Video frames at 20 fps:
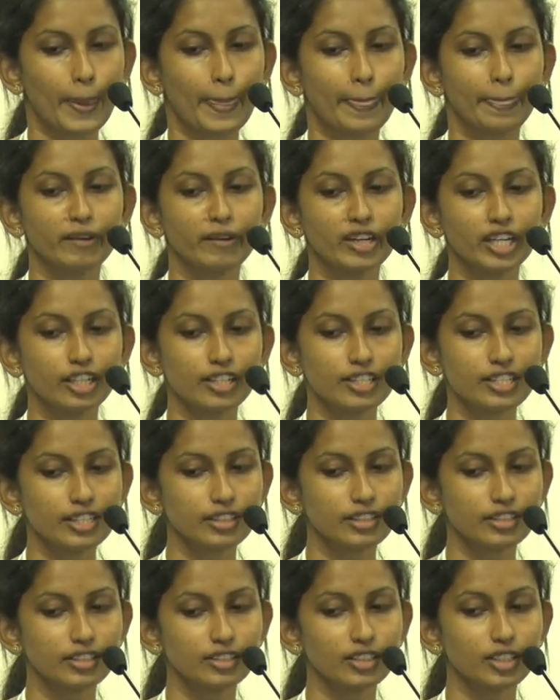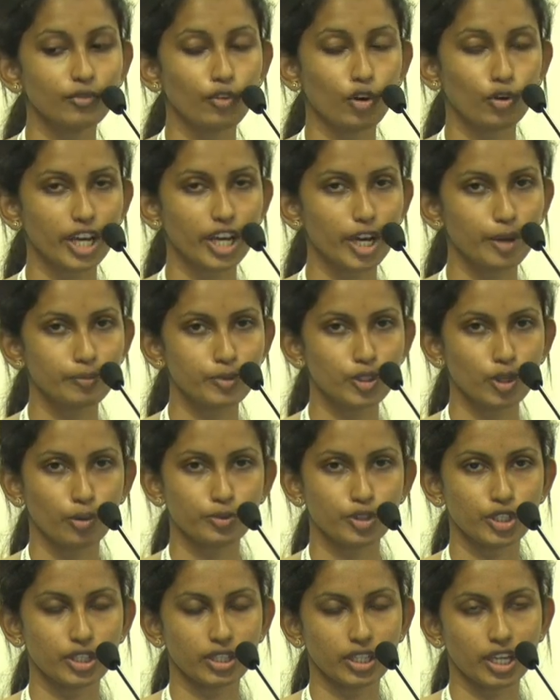When considering the water
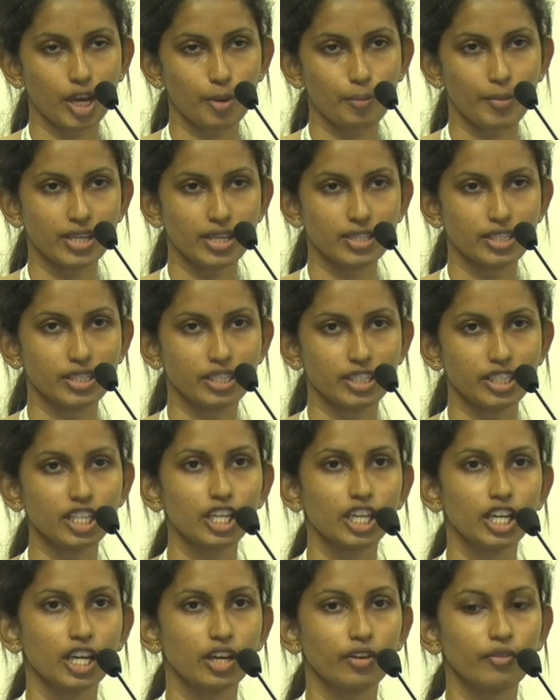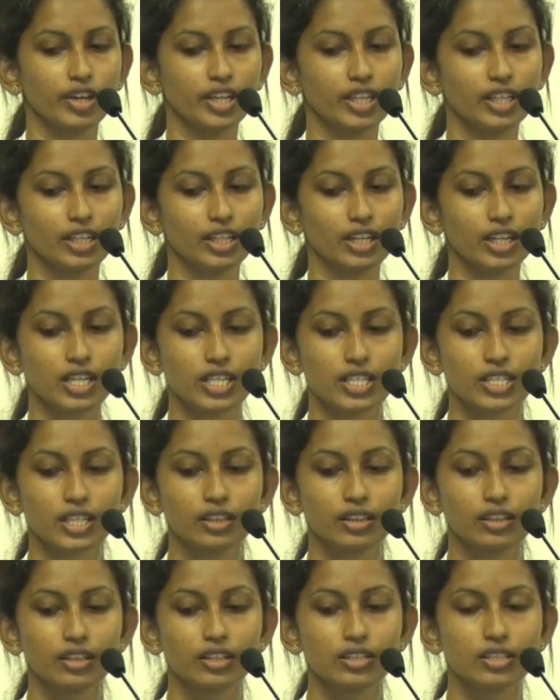absorption capacity, when
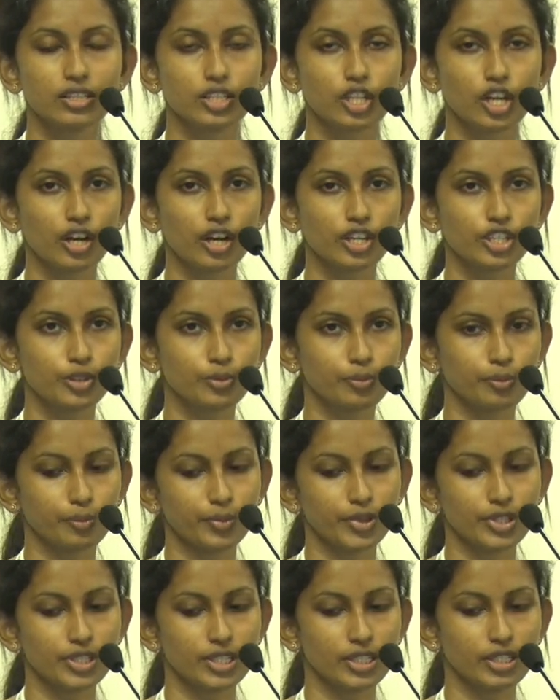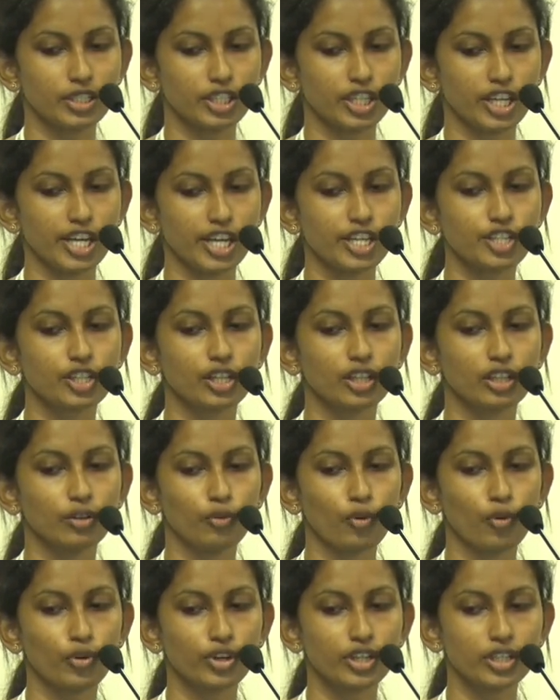increasing the starch percentage, the
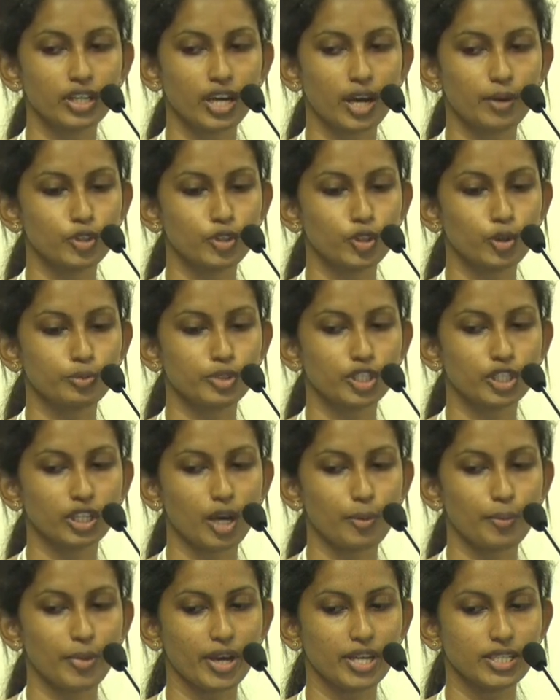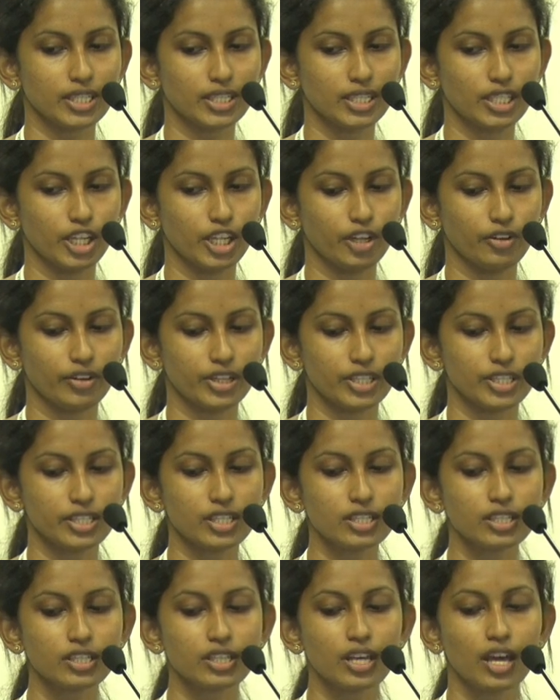water absorption capacity
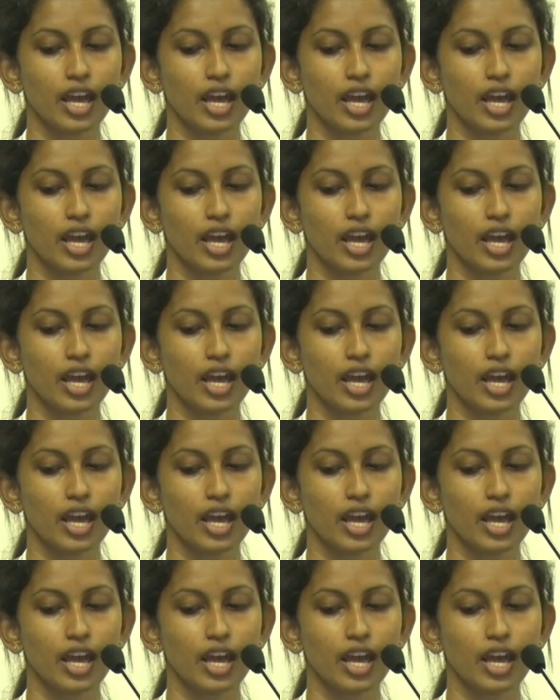decreases.